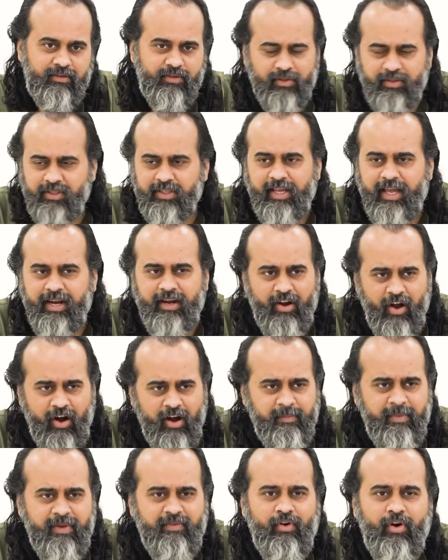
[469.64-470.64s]
Truth
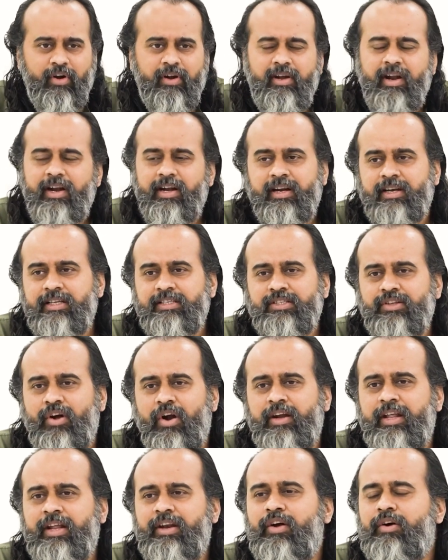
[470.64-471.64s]
cannot be wanted. It is
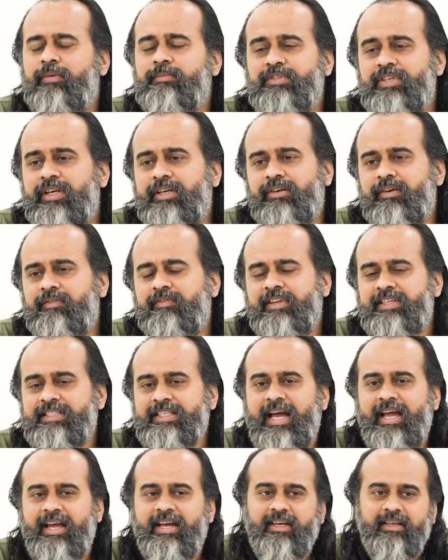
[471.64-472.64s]
not an object of
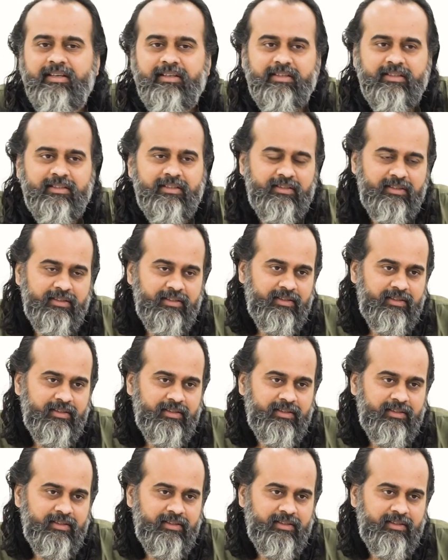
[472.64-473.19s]
desire.